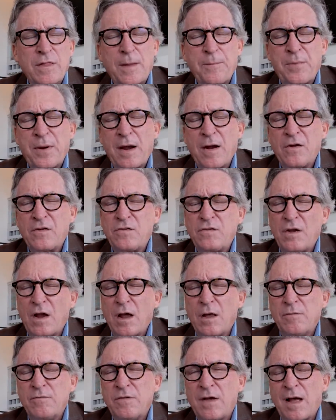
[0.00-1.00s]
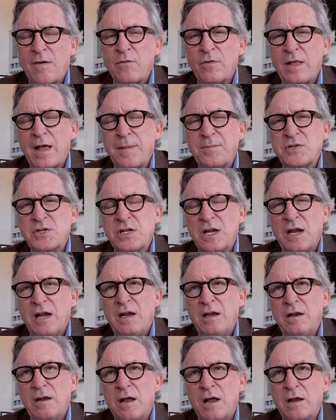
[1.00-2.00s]
in that Paris jail involved with
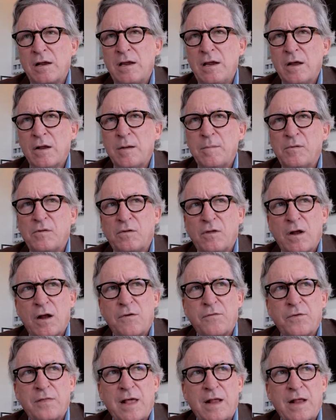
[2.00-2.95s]
Epstein killed himself.